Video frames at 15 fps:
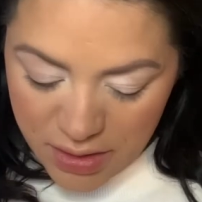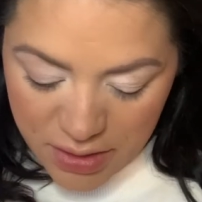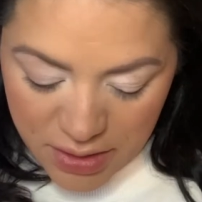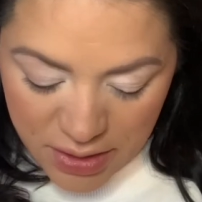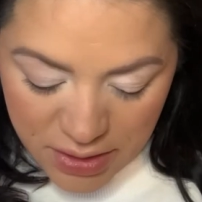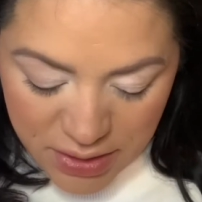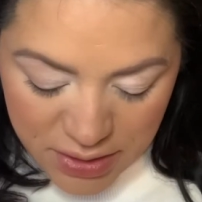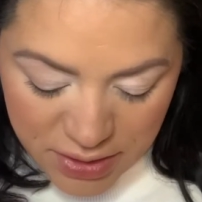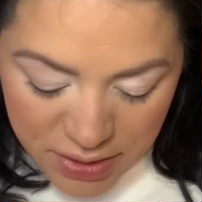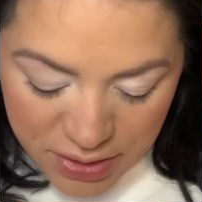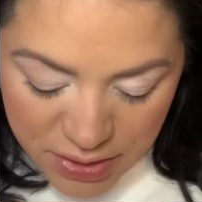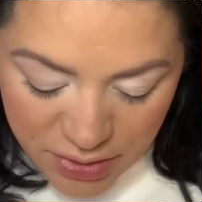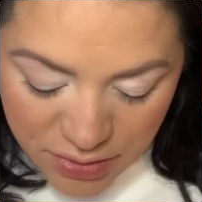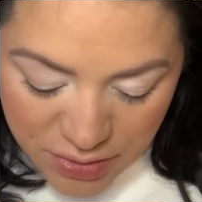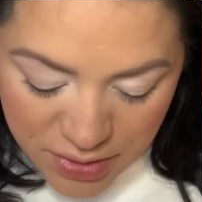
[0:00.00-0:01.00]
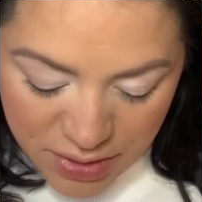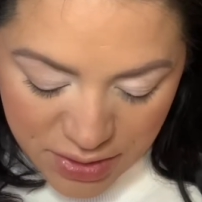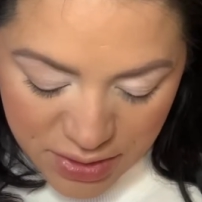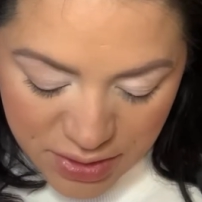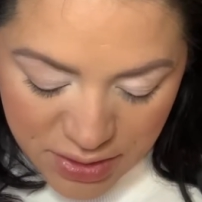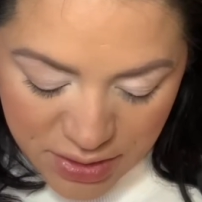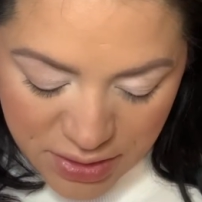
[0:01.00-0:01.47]
Alright, So
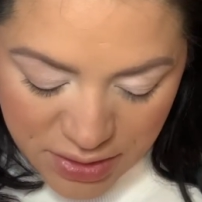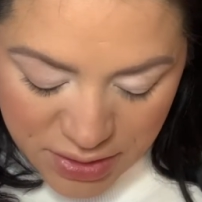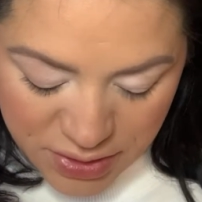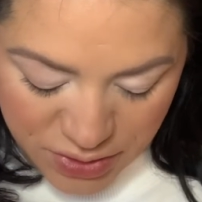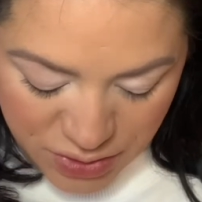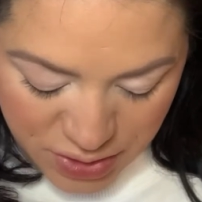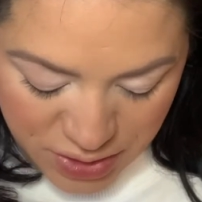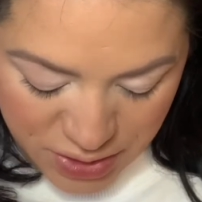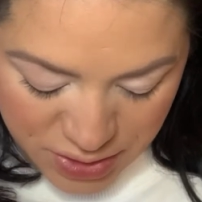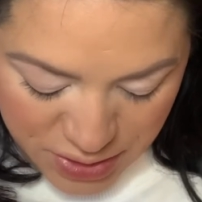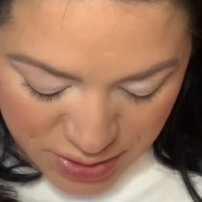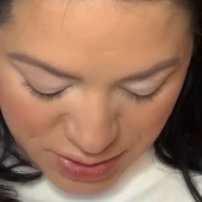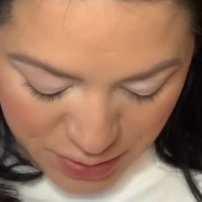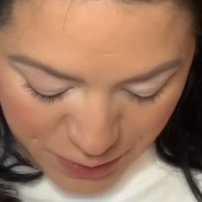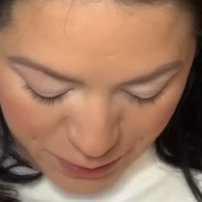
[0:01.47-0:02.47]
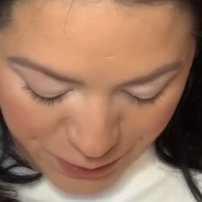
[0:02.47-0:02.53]
the strange thing